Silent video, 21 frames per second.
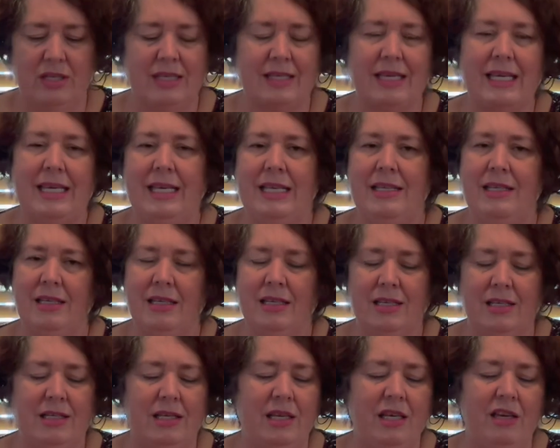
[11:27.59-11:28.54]
It's easy to
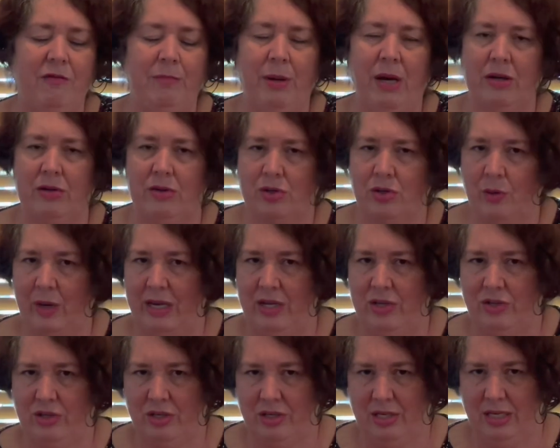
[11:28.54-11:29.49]
see if
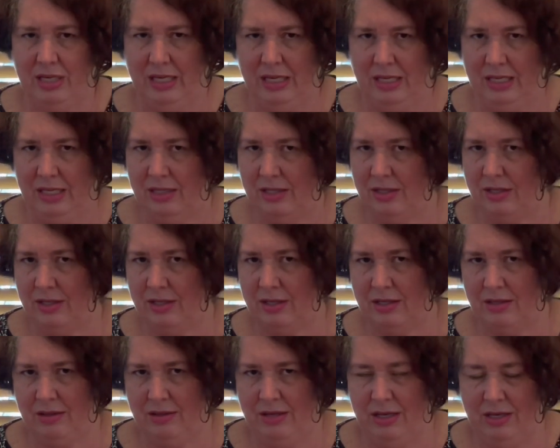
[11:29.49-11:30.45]
punctuation is
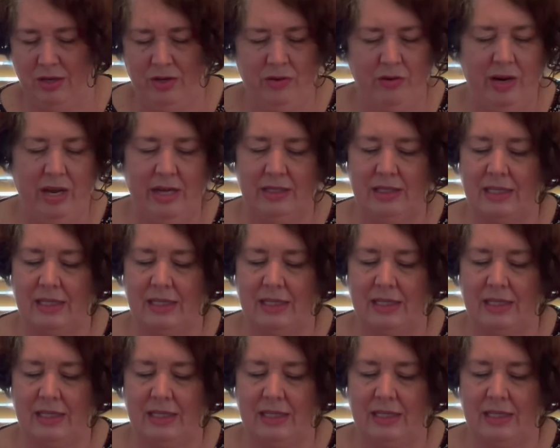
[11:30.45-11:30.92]
incorrect.